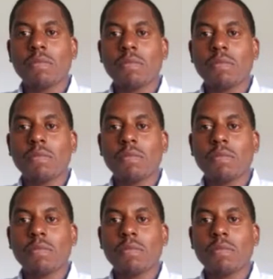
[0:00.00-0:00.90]

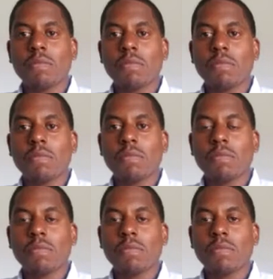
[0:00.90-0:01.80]

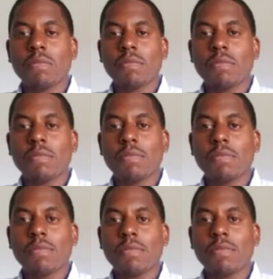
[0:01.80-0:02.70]

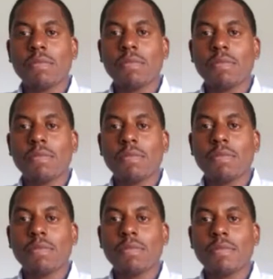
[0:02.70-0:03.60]

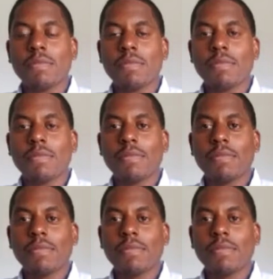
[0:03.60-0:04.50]

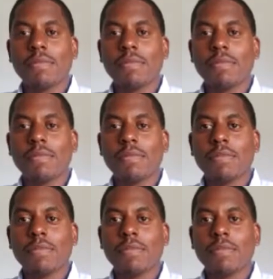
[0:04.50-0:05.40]

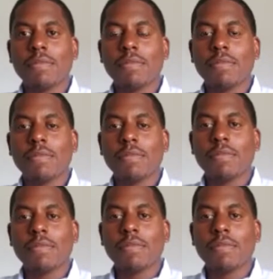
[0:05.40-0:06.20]
(silent)